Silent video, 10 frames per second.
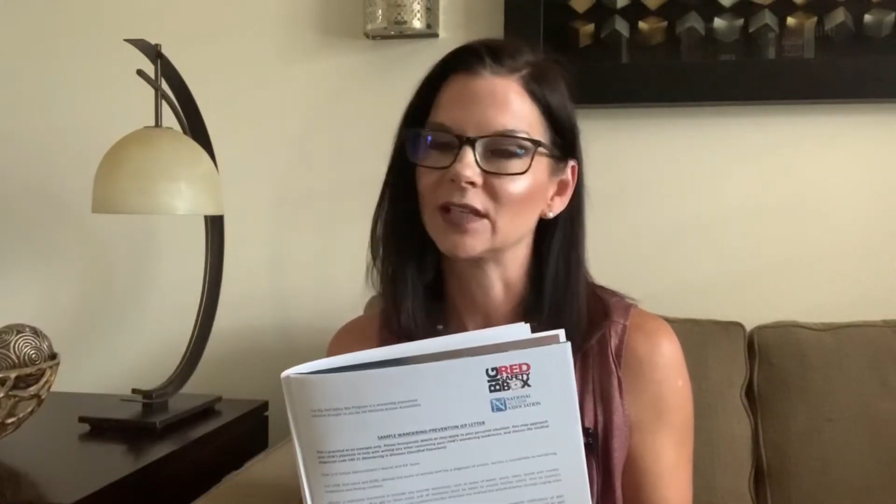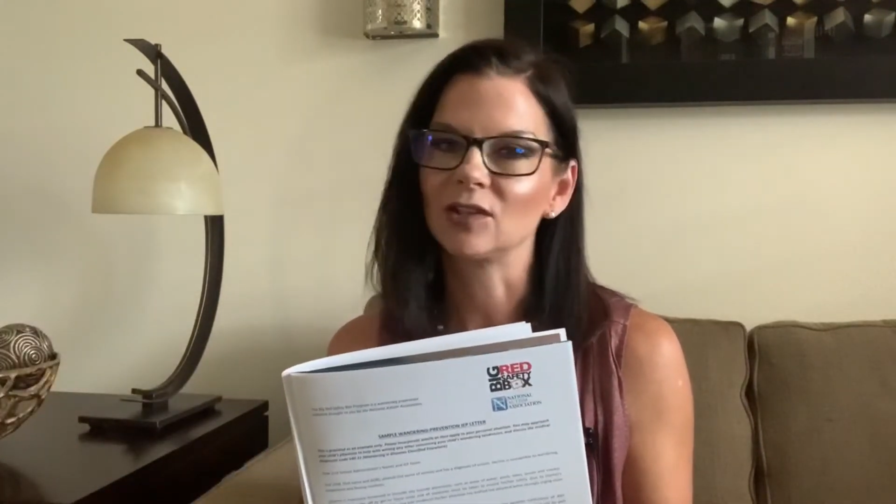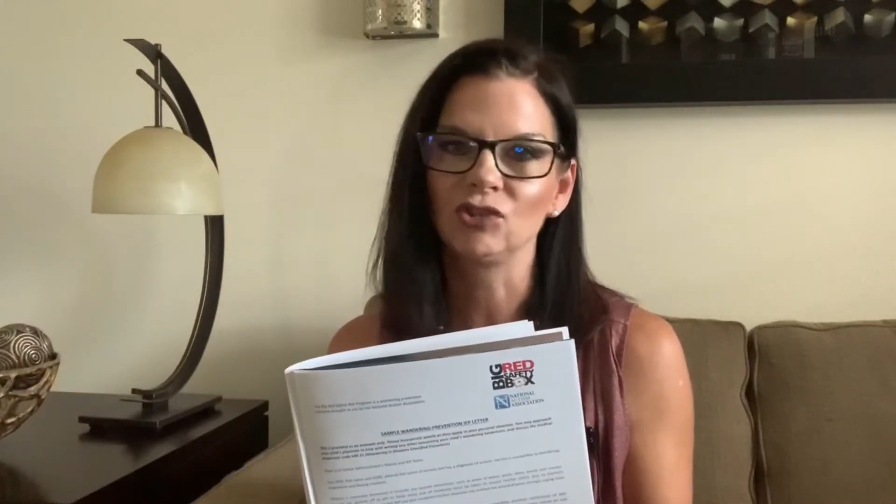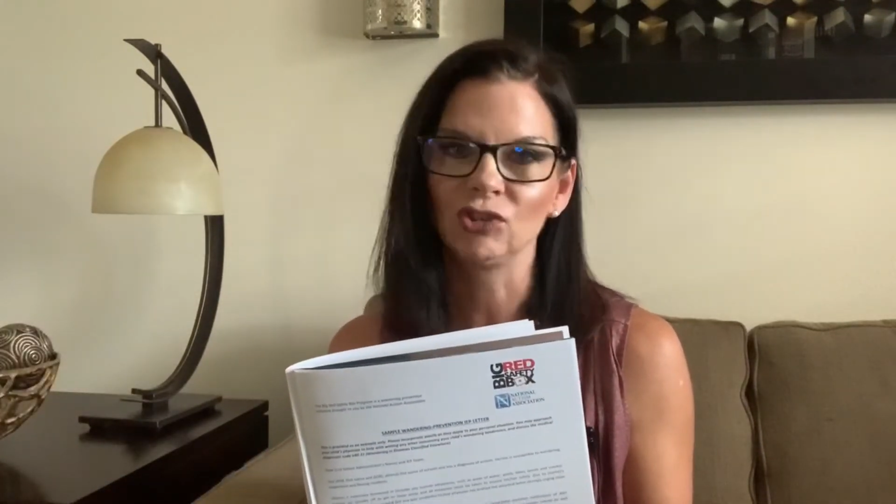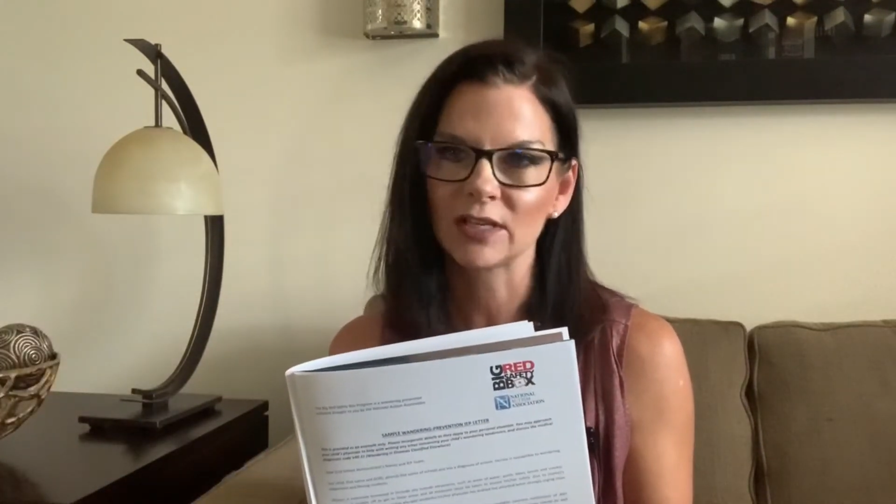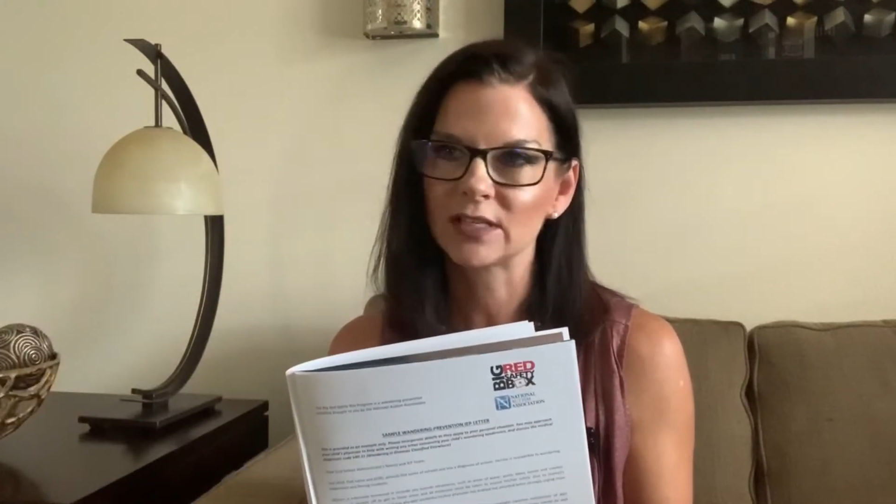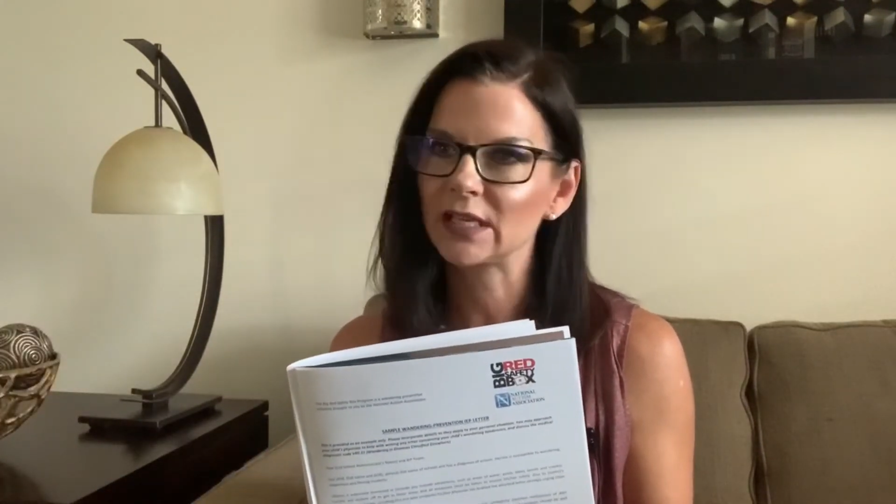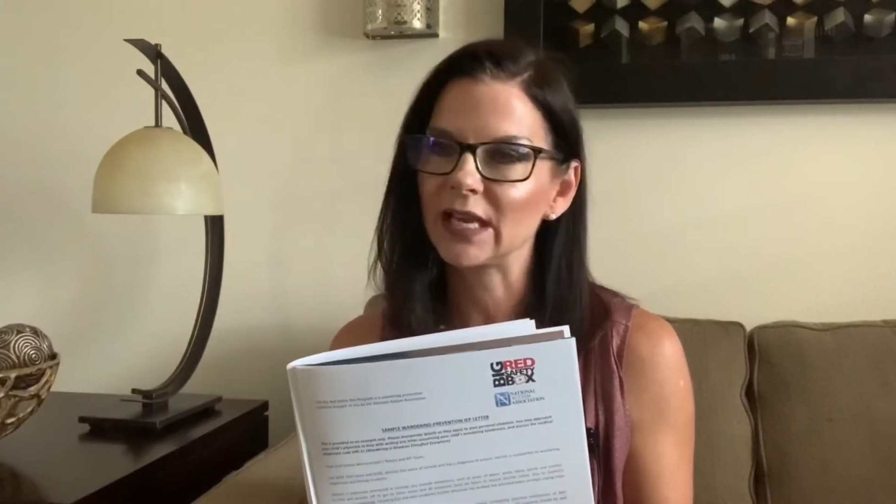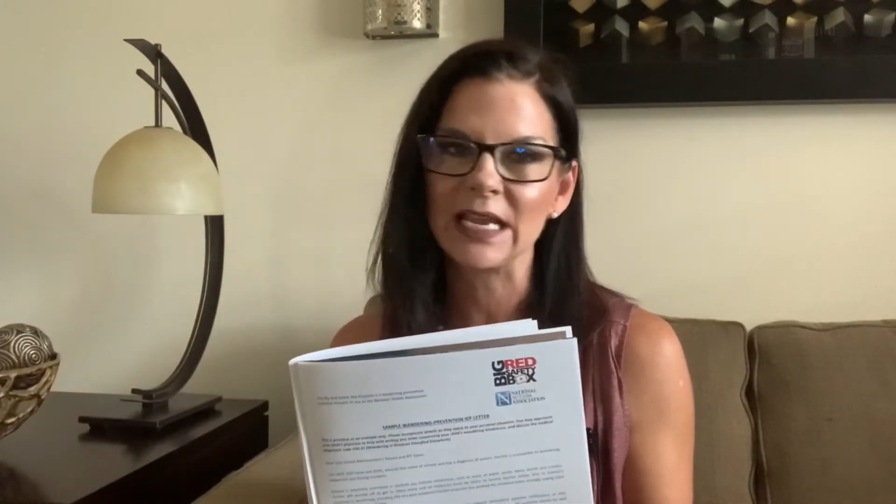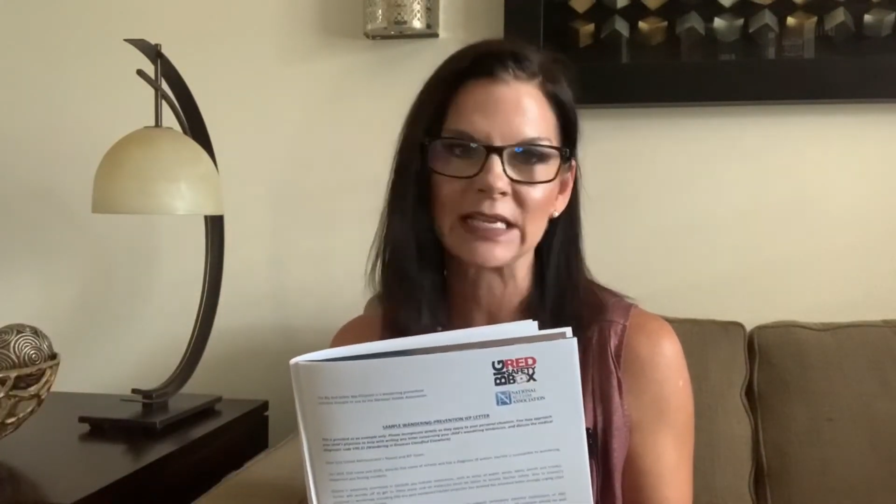It
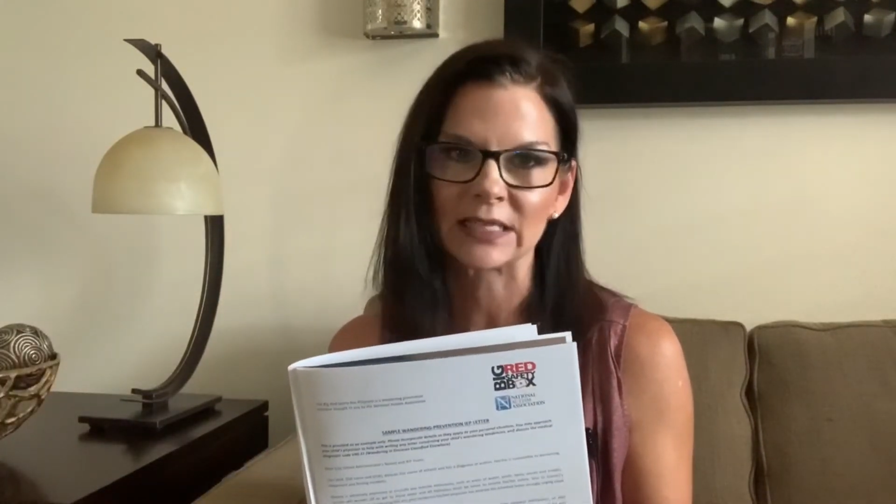just is